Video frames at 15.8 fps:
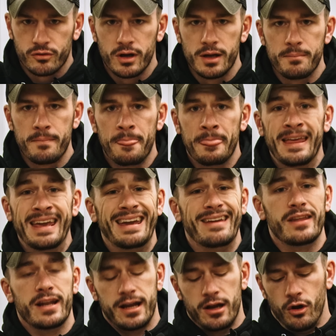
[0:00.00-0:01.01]
grip.
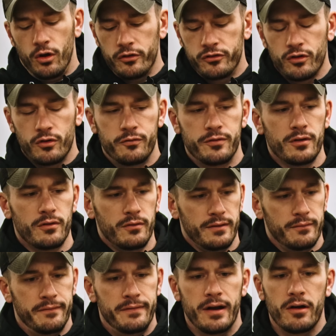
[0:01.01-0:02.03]
And then I also feel
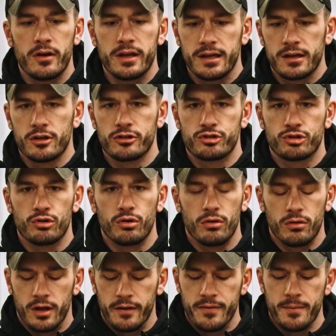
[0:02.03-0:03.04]
very in
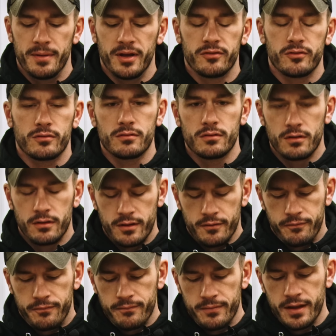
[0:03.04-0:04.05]
control of the muzzle.
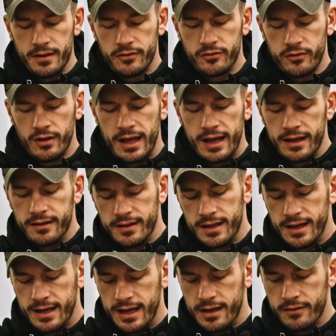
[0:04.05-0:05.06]
The slide that
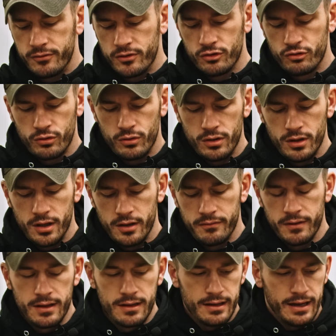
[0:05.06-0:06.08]
I have control
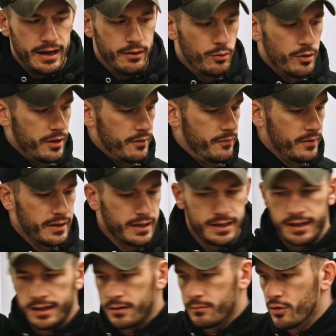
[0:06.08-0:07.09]
of, I really feel like
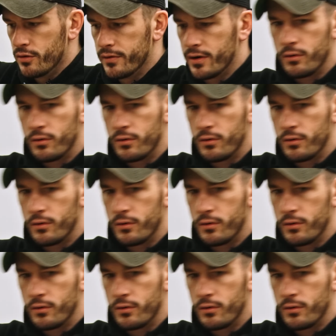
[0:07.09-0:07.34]
I can move it